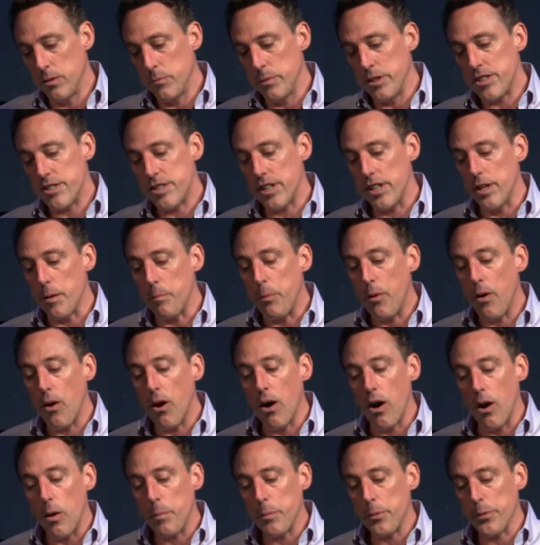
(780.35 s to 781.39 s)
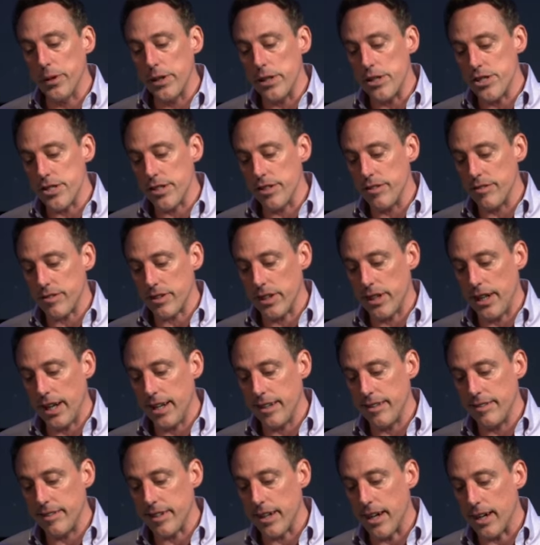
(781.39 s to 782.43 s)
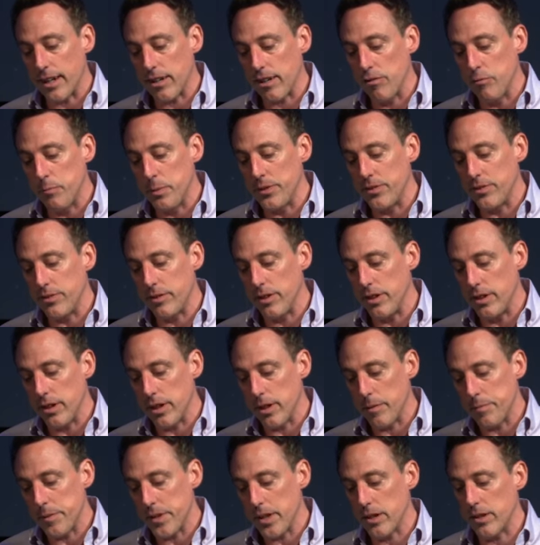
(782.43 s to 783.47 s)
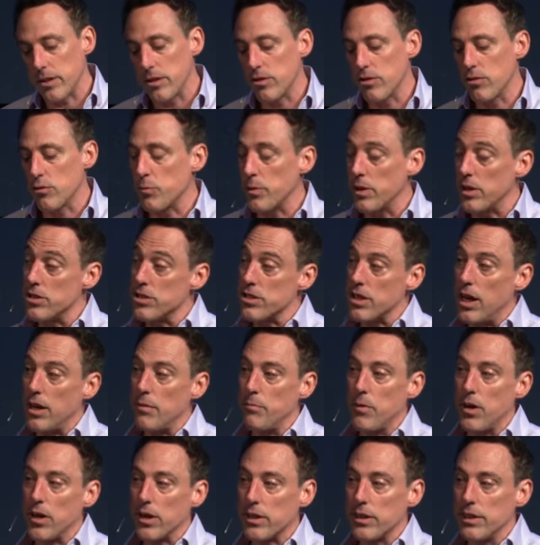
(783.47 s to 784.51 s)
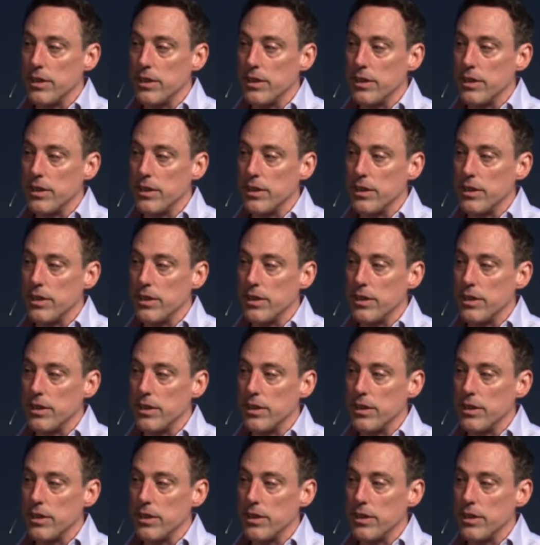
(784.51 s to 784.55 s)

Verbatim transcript: we see that Paul preaches in Antioch of Pisidia, and this is where John Mark